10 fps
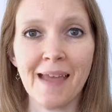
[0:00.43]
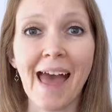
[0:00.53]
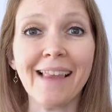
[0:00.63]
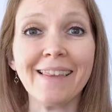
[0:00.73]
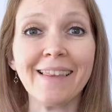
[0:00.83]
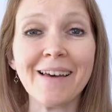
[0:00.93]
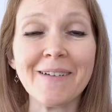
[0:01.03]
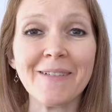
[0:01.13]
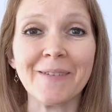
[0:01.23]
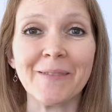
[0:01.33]

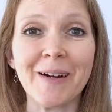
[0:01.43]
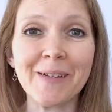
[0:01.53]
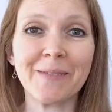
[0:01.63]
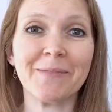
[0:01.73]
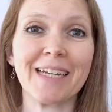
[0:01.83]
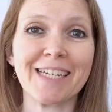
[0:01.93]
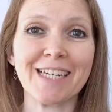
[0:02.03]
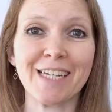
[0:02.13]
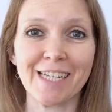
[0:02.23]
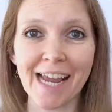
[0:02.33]
Hello and welcome back to
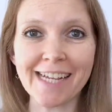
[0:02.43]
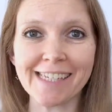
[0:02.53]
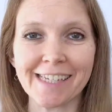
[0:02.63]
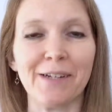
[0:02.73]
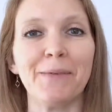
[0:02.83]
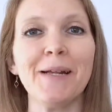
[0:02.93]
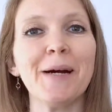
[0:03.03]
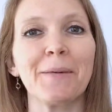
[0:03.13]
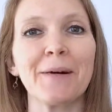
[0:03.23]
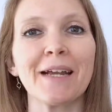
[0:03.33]
Shakesyear. We
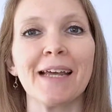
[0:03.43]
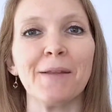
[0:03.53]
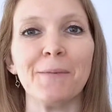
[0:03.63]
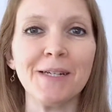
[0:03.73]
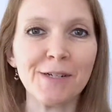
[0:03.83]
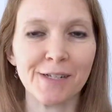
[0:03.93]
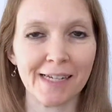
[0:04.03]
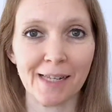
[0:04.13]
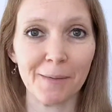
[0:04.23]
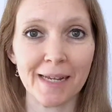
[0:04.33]
are working on The Winter's
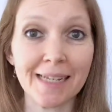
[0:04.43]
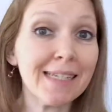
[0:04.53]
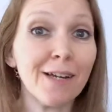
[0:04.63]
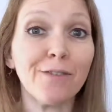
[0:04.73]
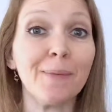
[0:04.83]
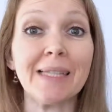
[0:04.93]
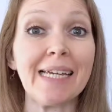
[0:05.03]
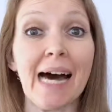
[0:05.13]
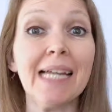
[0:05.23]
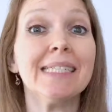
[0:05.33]
Tale and we get to hear from
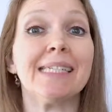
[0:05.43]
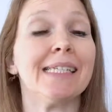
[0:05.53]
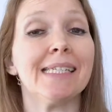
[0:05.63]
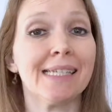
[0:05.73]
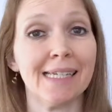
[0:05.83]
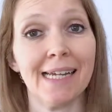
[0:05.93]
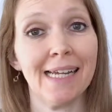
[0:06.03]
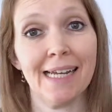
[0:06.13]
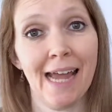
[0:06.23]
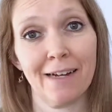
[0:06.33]
Leontes today
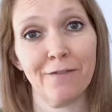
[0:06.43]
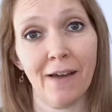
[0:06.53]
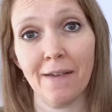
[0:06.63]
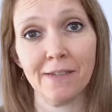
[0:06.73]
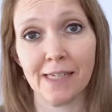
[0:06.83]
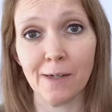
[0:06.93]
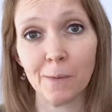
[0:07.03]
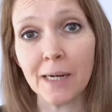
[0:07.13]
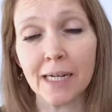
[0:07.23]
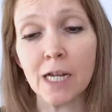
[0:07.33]
in Act 5, Scene
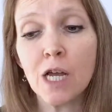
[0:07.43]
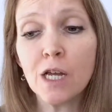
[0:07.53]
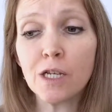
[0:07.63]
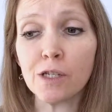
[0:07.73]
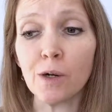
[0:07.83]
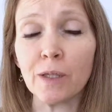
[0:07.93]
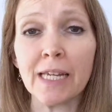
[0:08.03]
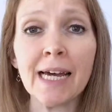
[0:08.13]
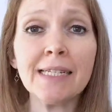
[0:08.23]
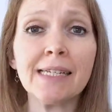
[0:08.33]
1. So
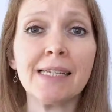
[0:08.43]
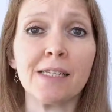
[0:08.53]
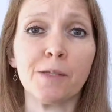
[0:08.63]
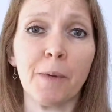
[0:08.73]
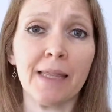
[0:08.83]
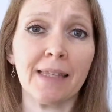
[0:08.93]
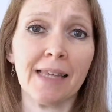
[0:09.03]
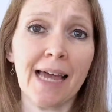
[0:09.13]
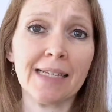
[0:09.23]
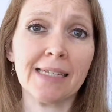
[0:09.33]
Leontes has spent the
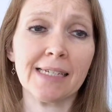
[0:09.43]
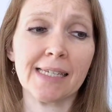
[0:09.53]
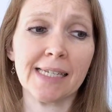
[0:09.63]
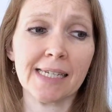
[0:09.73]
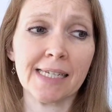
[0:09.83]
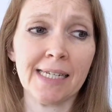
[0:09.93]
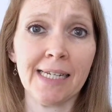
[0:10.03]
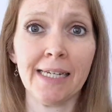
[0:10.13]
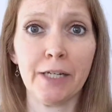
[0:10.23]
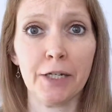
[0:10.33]
last
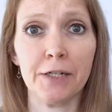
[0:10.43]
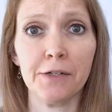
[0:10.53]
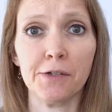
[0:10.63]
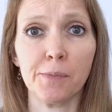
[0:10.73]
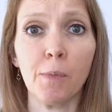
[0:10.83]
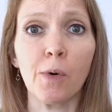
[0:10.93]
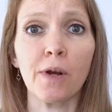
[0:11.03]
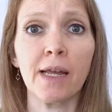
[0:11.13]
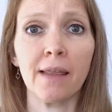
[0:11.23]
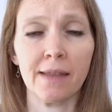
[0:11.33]
16 years
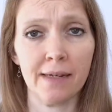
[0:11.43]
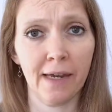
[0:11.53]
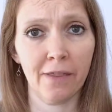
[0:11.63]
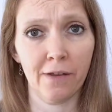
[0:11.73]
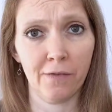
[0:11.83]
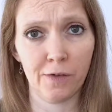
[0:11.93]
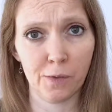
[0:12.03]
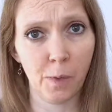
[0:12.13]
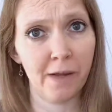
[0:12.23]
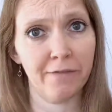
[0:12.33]
mourning the death of
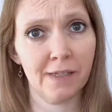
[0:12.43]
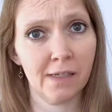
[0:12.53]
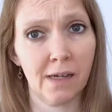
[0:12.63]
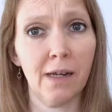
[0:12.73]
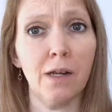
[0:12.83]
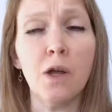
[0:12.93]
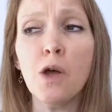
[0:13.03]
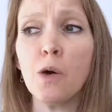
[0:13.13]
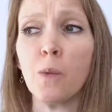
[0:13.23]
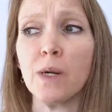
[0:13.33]
his wife and son,
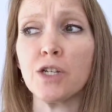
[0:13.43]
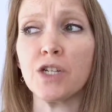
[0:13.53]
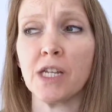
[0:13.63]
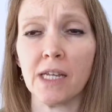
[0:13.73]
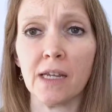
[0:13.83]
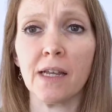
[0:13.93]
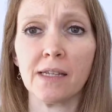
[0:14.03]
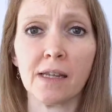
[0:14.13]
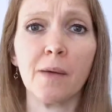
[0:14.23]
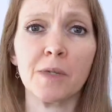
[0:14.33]
which he
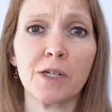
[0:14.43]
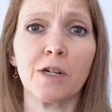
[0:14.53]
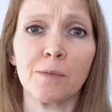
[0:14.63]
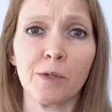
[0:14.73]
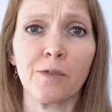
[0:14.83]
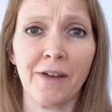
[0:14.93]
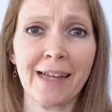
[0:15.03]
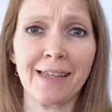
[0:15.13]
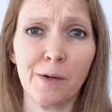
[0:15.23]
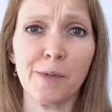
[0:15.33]
has come to terms with the
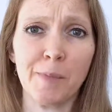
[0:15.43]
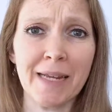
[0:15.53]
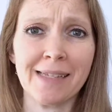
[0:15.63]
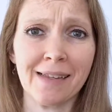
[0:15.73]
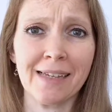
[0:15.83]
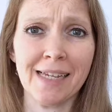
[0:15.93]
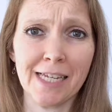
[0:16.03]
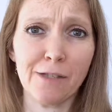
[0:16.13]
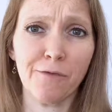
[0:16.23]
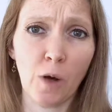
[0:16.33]
fact that it was basically
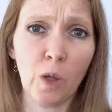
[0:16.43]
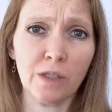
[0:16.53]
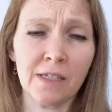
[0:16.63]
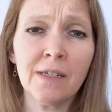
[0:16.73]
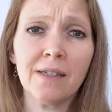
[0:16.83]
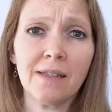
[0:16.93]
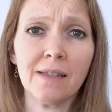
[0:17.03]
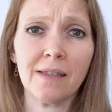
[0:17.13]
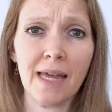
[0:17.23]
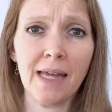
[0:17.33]
his fault
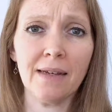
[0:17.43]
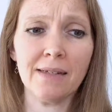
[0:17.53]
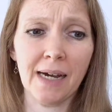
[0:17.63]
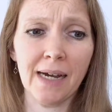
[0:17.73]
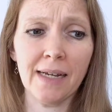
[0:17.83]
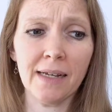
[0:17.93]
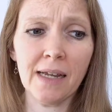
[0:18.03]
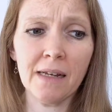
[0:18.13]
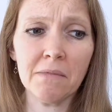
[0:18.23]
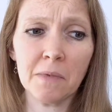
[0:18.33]
that they died
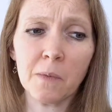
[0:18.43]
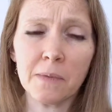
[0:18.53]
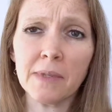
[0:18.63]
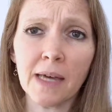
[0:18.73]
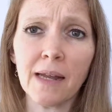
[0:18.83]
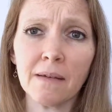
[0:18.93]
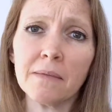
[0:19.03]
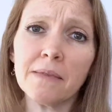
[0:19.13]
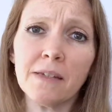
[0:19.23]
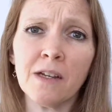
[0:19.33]
and that,
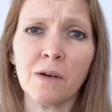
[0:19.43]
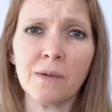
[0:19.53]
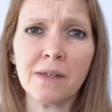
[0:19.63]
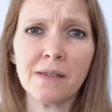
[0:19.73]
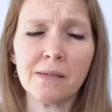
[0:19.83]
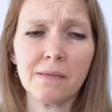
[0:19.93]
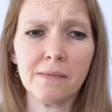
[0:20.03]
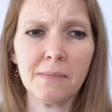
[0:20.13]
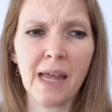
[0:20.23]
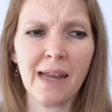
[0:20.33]
you know, he's
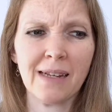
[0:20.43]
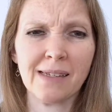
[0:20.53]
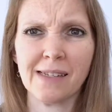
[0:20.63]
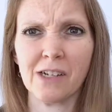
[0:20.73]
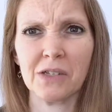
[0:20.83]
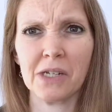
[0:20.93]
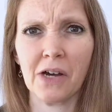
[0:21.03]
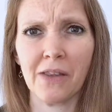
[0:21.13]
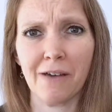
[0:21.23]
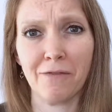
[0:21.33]
not necessarily
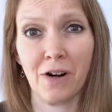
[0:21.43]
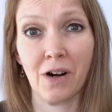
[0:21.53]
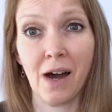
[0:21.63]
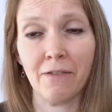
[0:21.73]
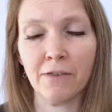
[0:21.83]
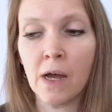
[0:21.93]
all that far off.